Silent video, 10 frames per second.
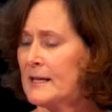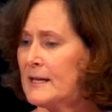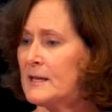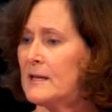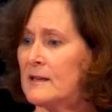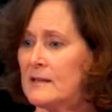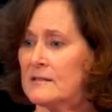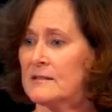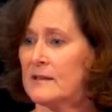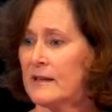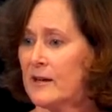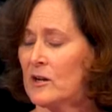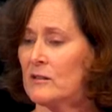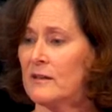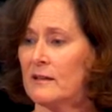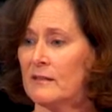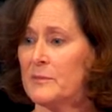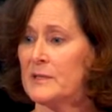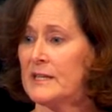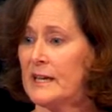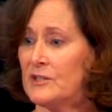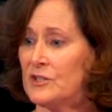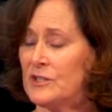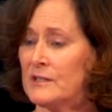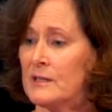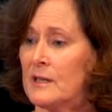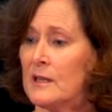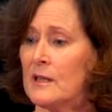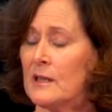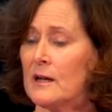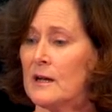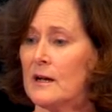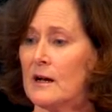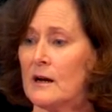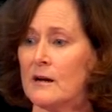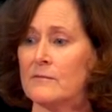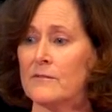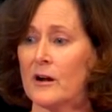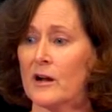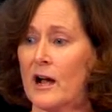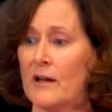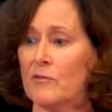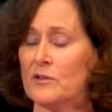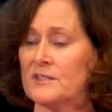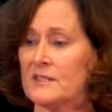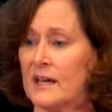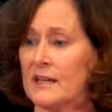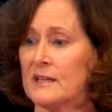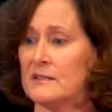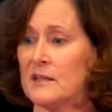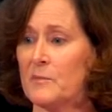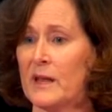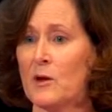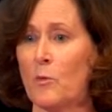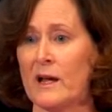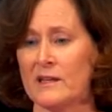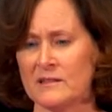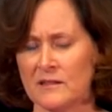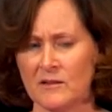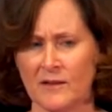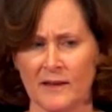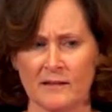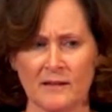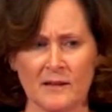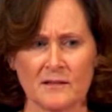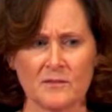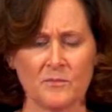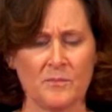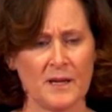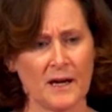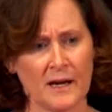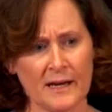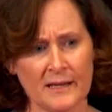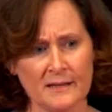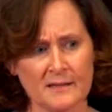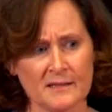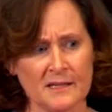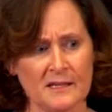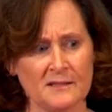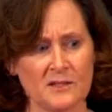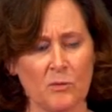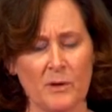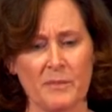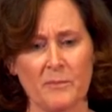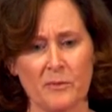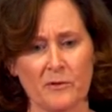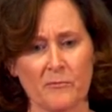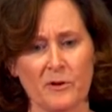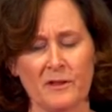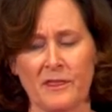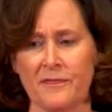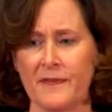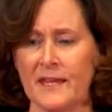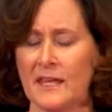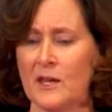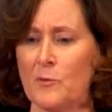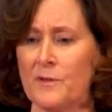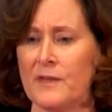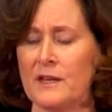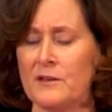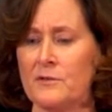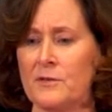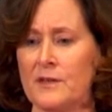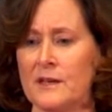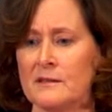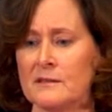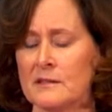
It is inherently a limitation of archival studies in many ways that you can't get behind the scenes to what people are really thinking when they do things.